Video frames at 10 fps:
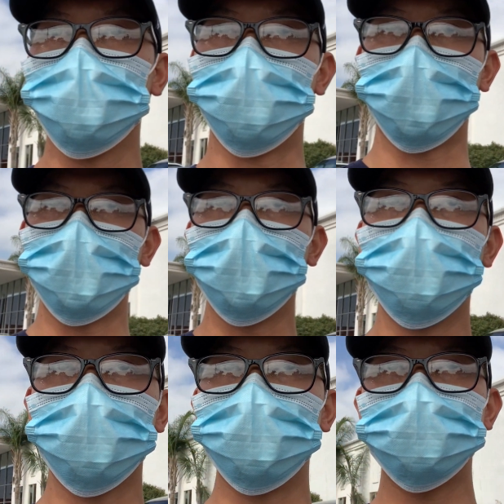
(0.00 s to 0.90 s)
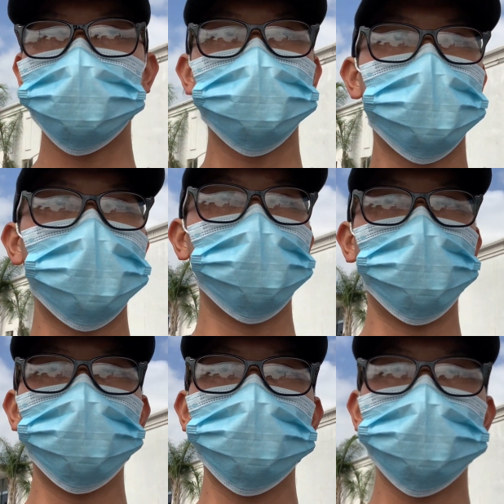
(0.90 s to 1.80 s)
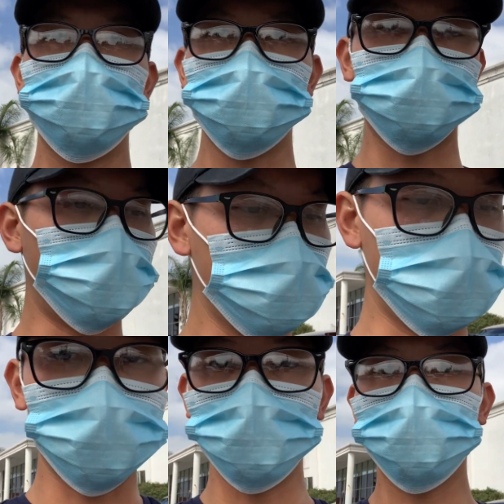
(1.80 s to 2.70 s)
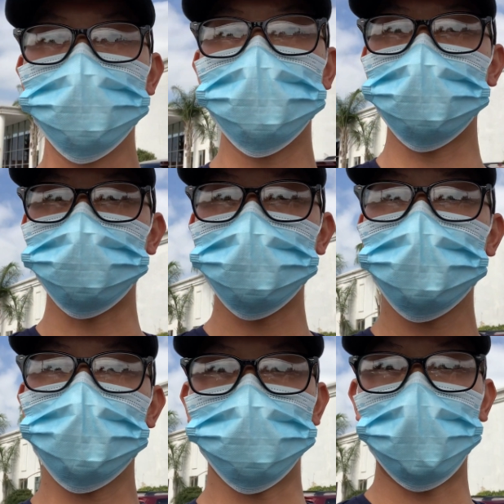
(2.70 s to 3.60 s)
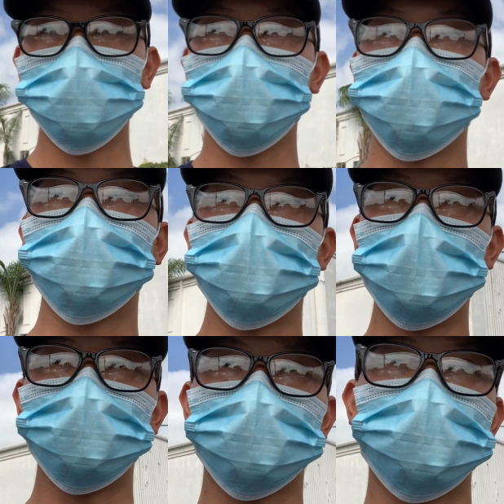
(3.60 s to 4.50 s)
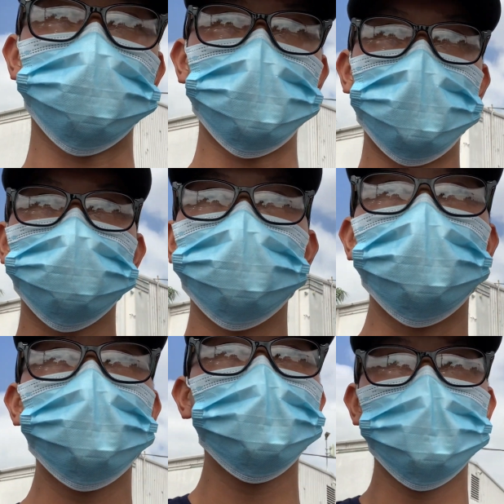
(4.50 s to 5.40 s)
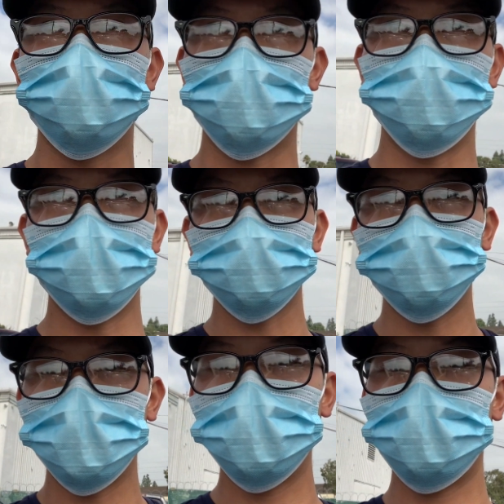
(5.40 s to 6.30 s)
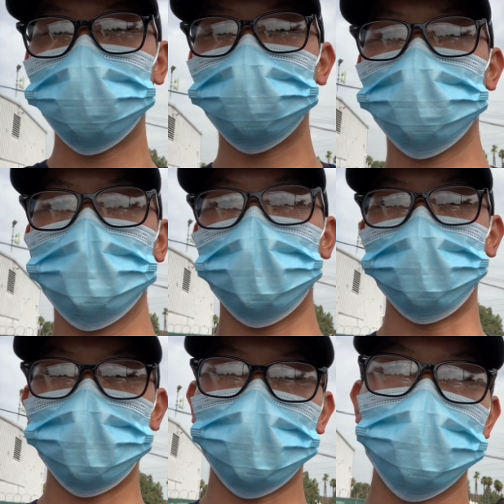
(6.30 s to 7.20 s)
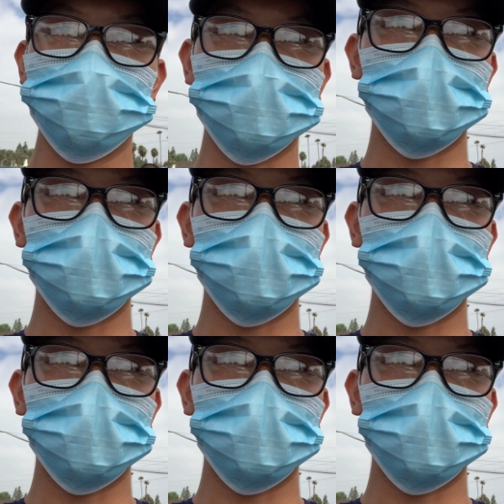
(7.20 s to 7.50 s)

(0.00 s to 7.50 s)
But right now we're basically gonna head home and do a small check real quick and wrap it up for today and just kind of relax. But keep you guys updated if anything goes